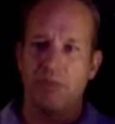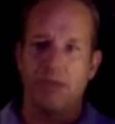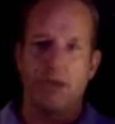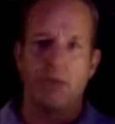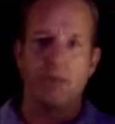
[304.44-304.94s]

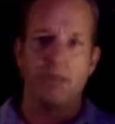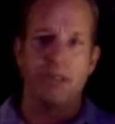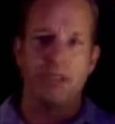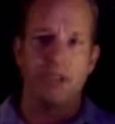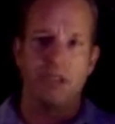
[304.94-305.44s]
probably
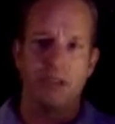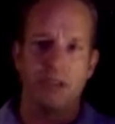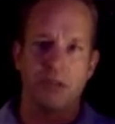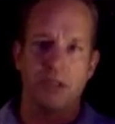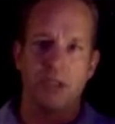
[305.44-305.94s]

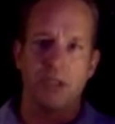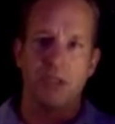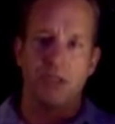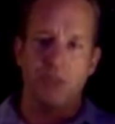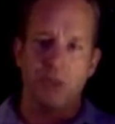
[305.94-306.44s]
conclude,
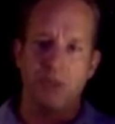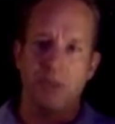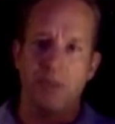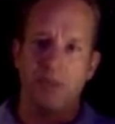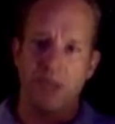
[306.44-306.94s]
most
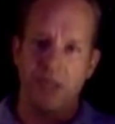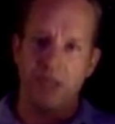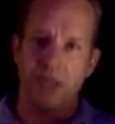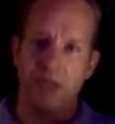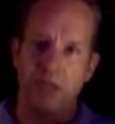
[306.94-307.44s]
people I
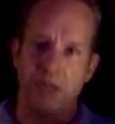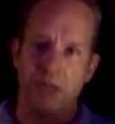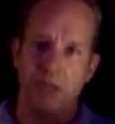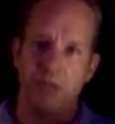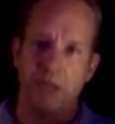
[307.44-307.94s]
think would
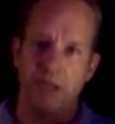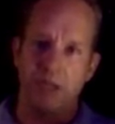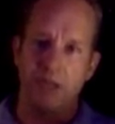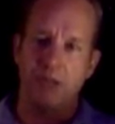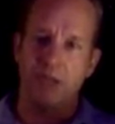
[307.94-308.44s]
probably
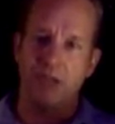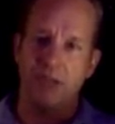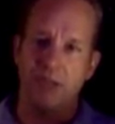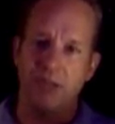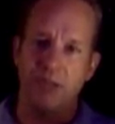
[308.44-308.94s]
conclude,
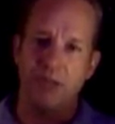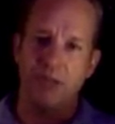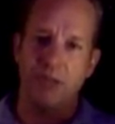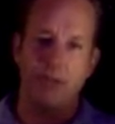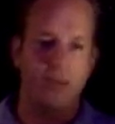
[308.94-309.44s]
if
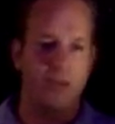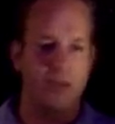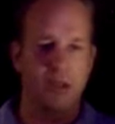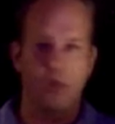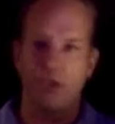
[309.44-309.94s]
prompted with a
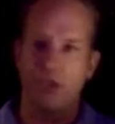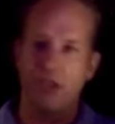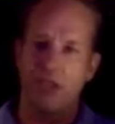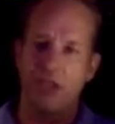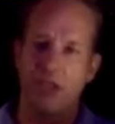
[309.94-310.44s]
question
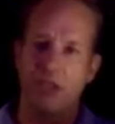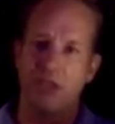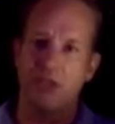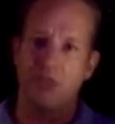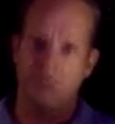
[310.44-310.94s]
like
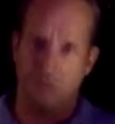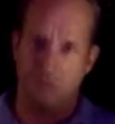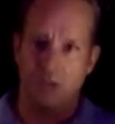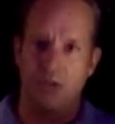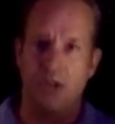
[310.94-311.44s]
this,
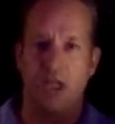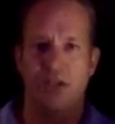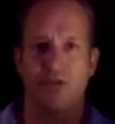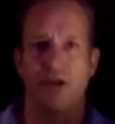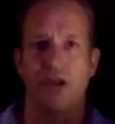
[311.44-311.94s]
as
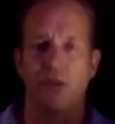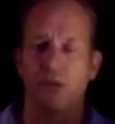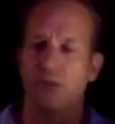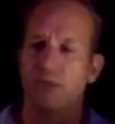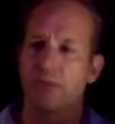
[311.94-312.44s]

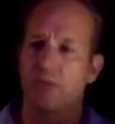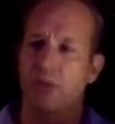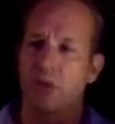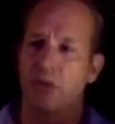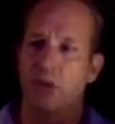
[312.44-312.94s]
follows
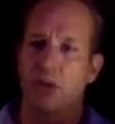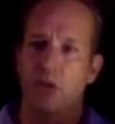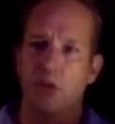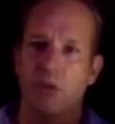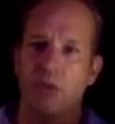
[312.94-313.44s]

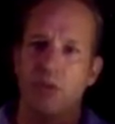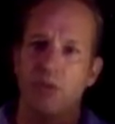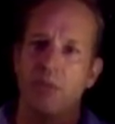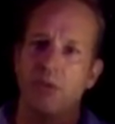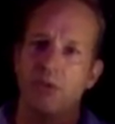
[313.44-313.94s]
What would
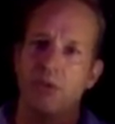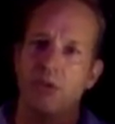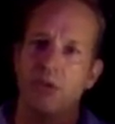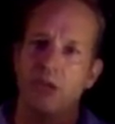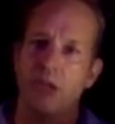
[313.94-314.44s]
people do
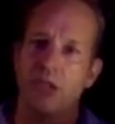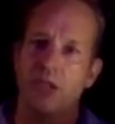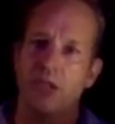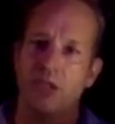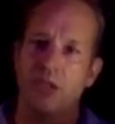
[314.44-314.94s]
with higher
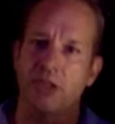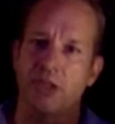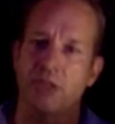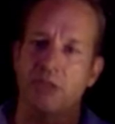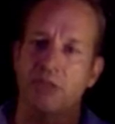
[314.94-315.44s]
interest
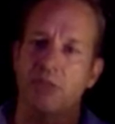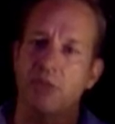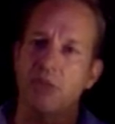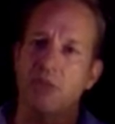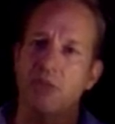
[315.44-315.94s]
rates?
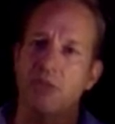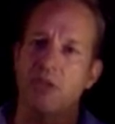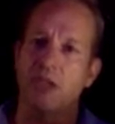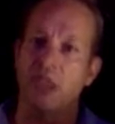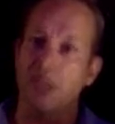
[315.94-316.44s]
Most people would
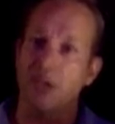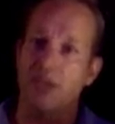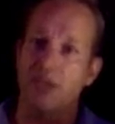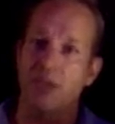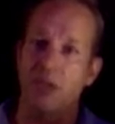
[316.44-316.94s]
say they'd
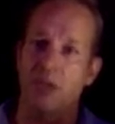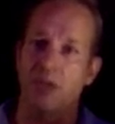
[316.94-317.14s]
save more.